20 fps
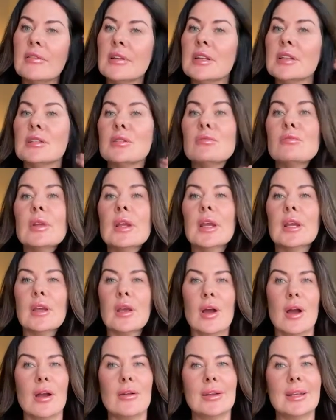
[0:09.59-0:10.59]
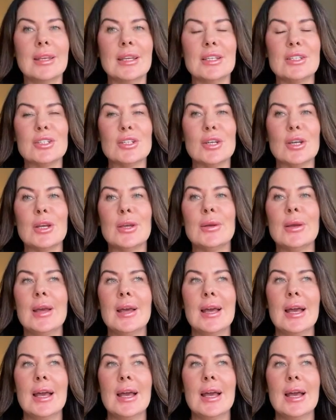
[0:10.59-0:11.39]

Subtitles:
and it's a reoccurring issue,